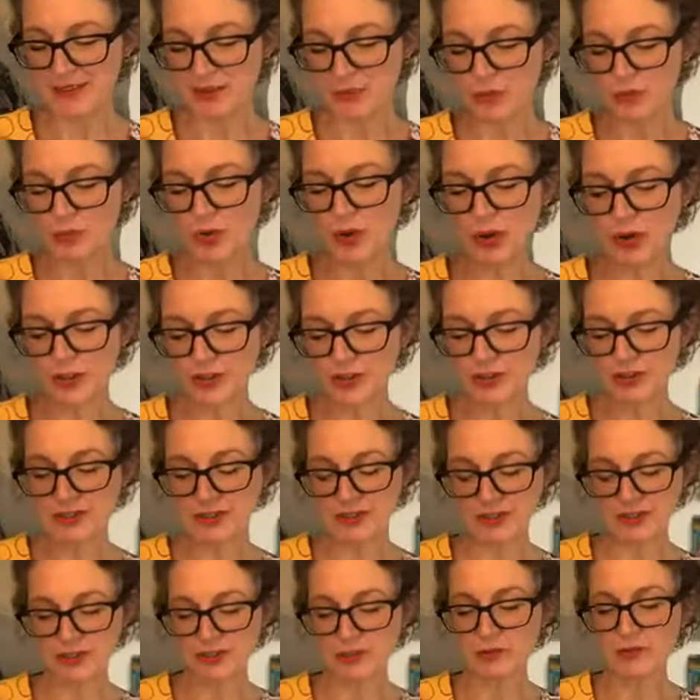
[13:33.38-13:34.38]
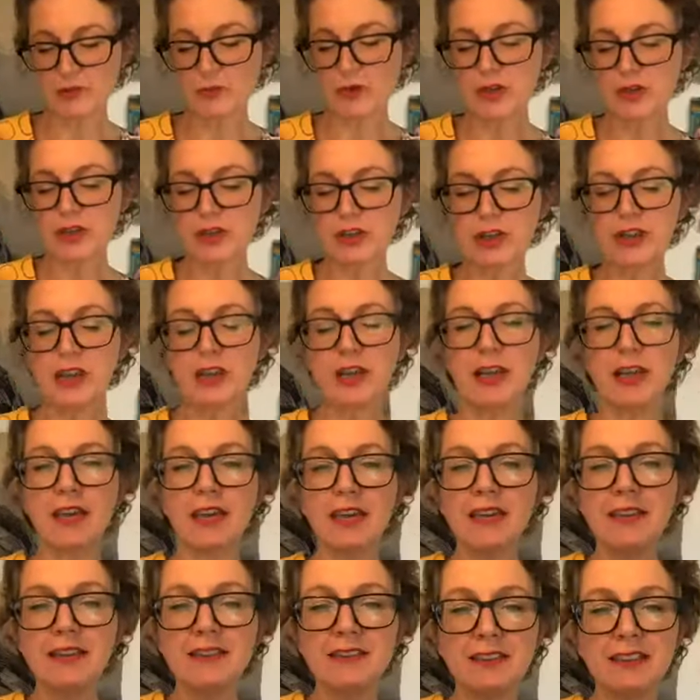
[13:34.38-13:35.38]
One colour
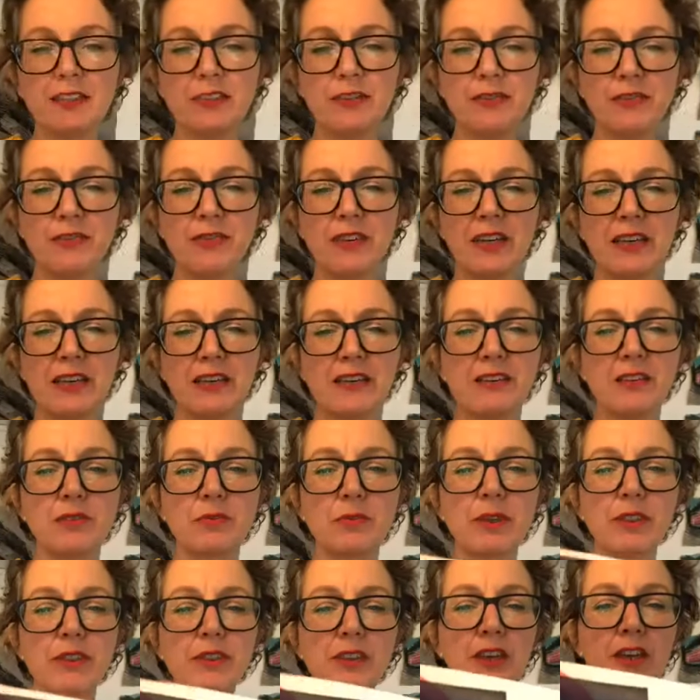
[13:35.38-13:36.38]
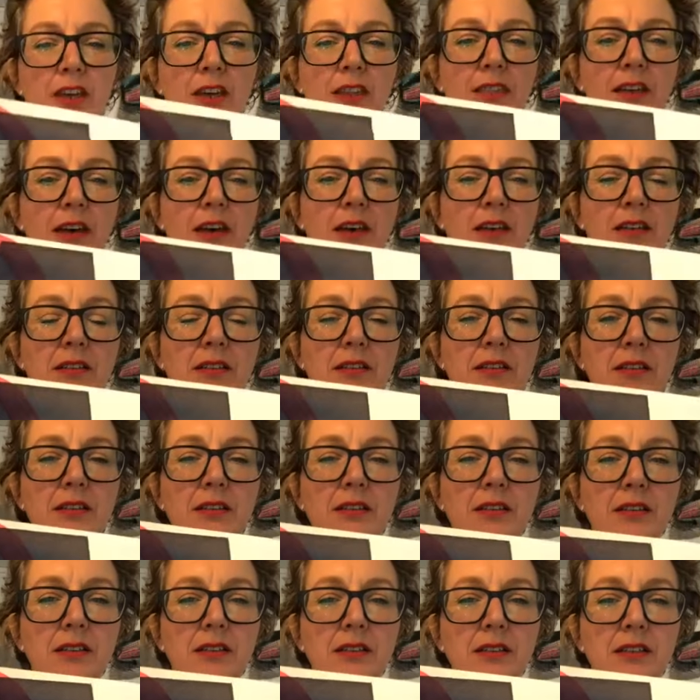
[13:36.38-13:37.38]
interferes with the other.
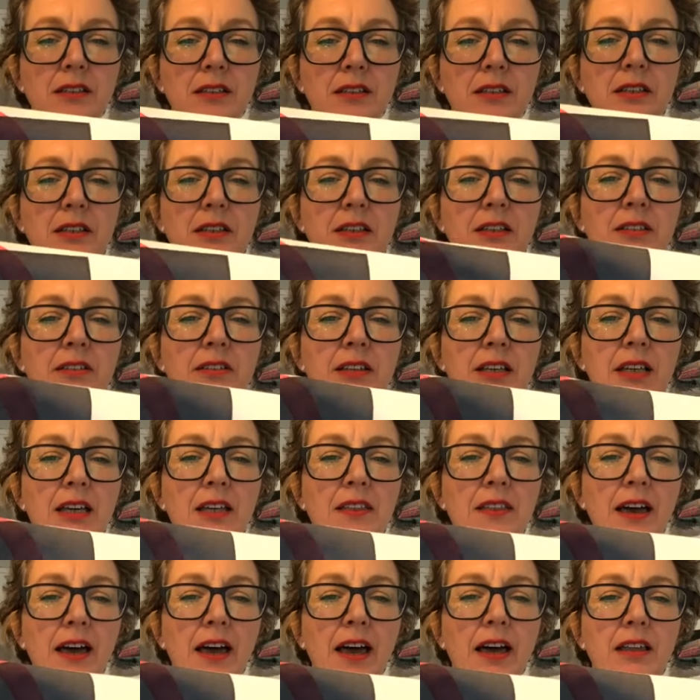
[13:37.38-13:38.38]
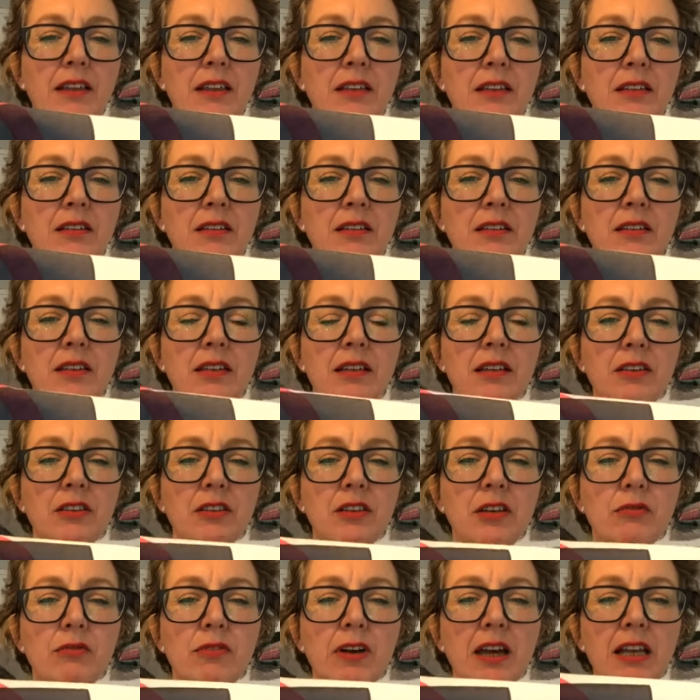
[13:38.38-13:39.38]
Can you see that? There's
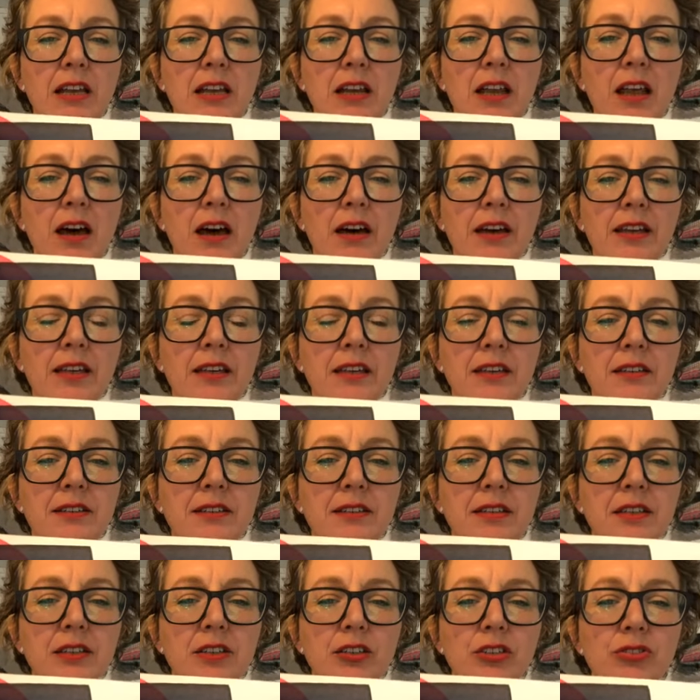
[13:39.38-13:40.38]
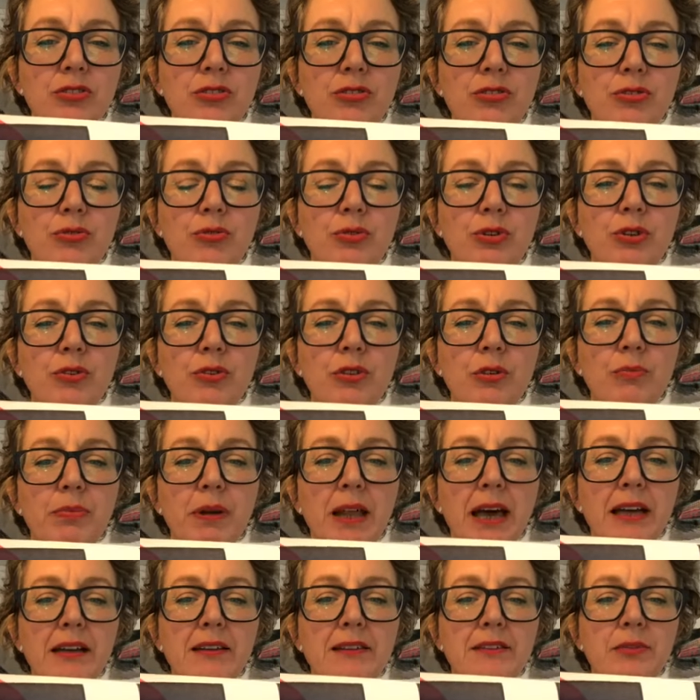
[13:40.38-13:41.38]
the red line continues through the
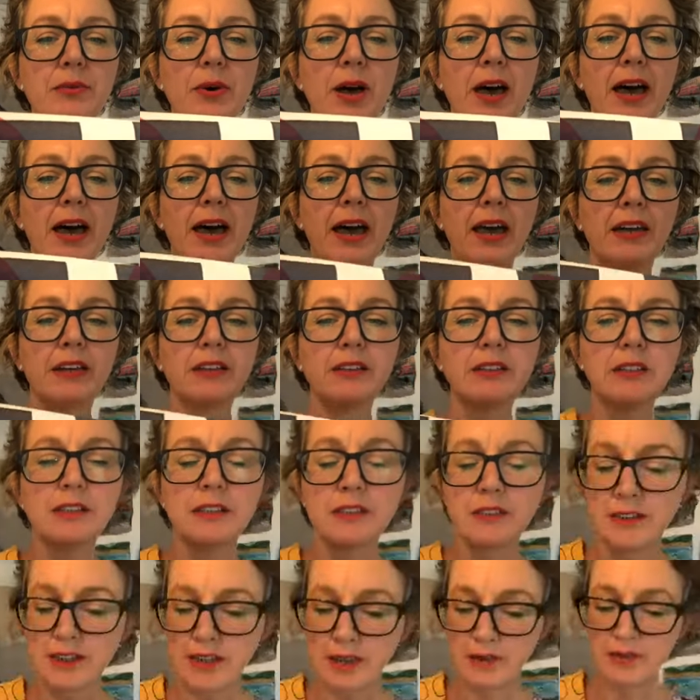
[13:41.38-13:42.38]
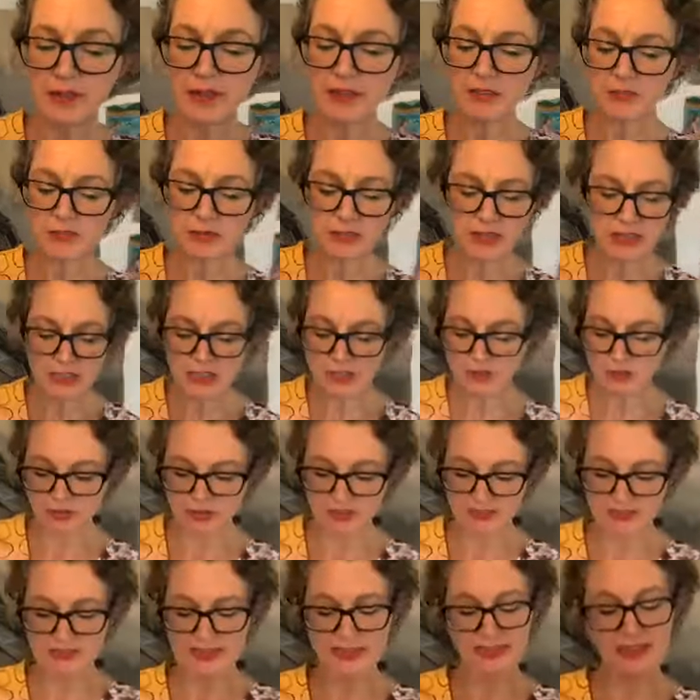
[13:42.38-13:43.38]
black square. Now that's really
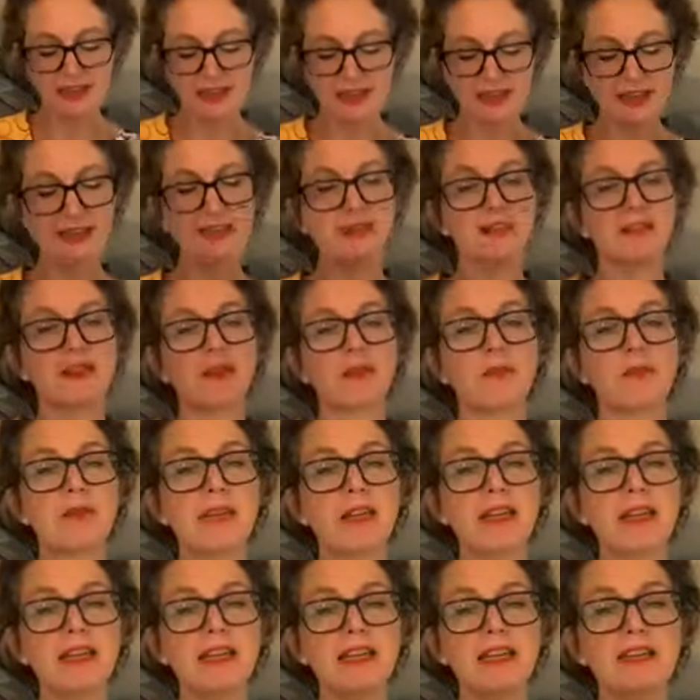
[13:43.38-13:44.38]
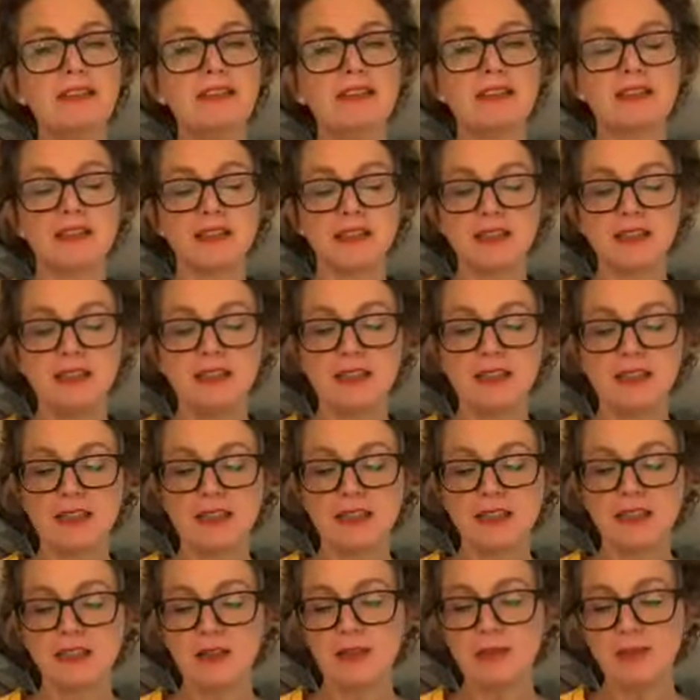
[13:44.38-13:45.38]
interesting, and it's
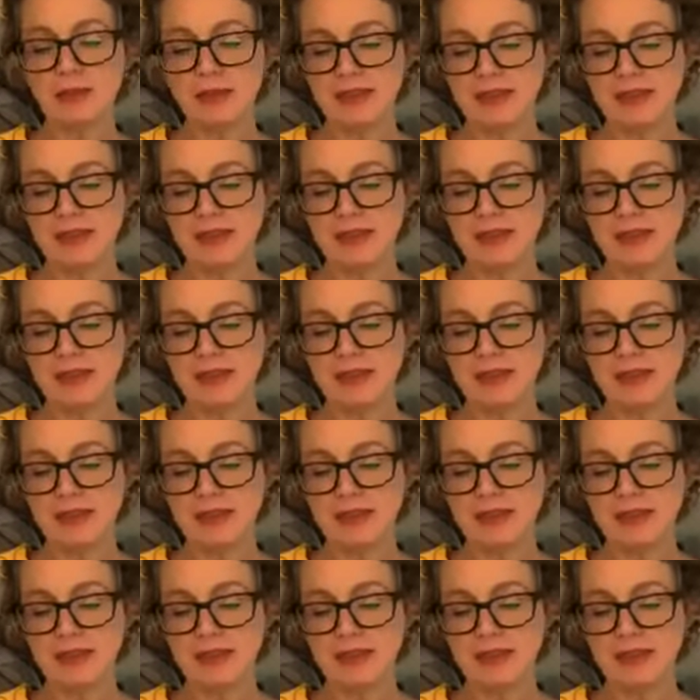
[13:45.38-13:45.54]
a